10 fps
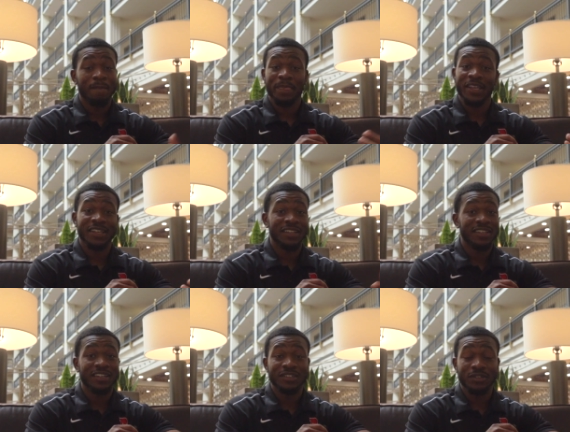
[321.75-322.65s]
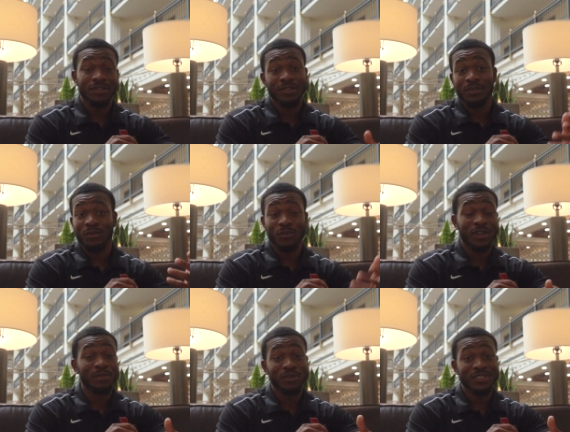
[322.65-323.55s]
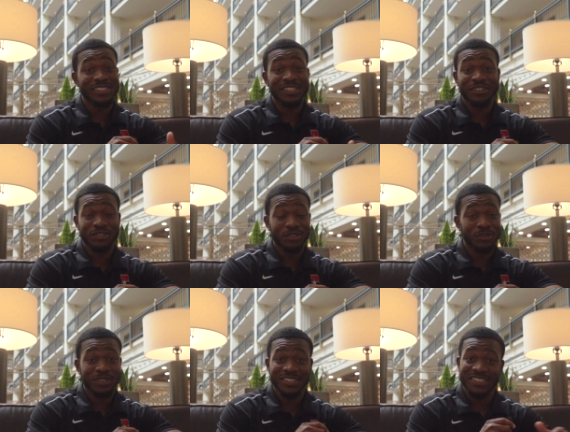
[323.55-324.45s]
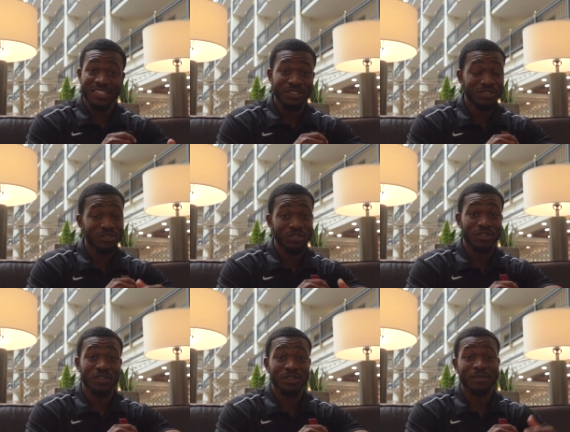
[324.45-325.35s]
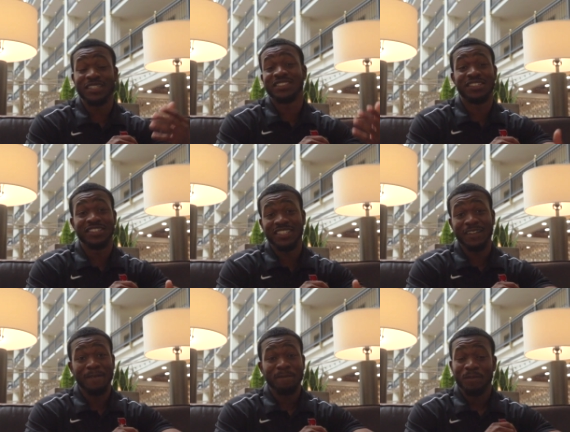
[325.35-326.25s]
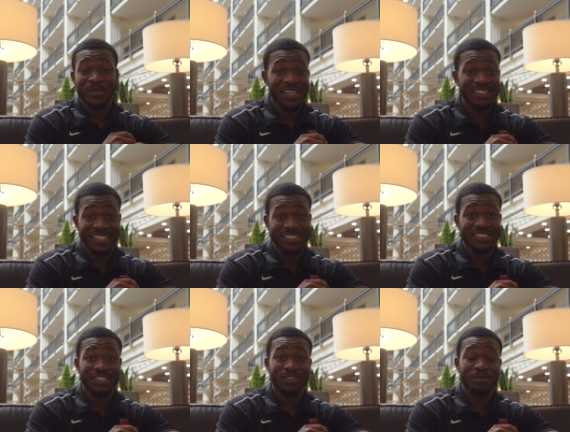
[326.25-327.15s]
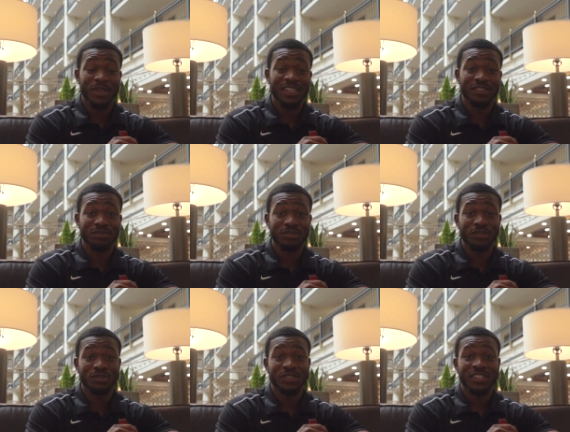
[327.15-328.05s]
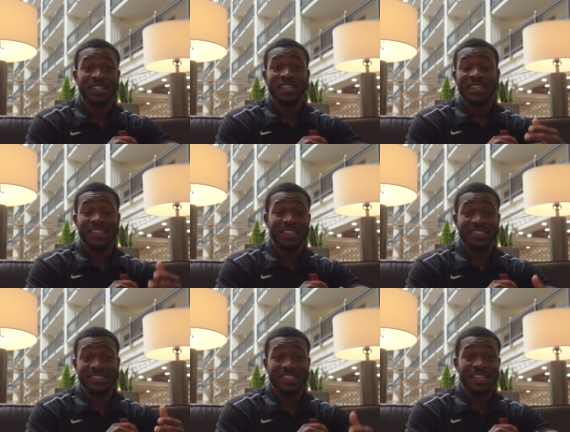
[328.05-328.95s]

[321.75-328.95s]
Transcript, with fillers: And y'all know what I'm going to continue to do is continue to show y'all my journey as I continue to make it through this